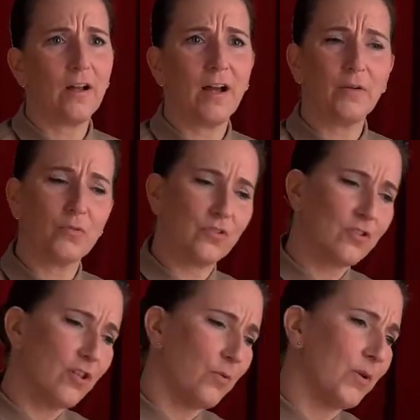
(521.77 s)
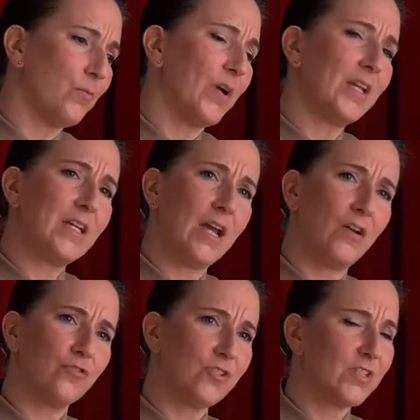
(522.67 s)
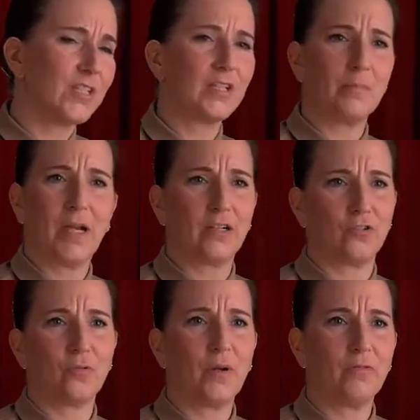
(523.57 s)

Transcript: I will slow it way down just to get it back under my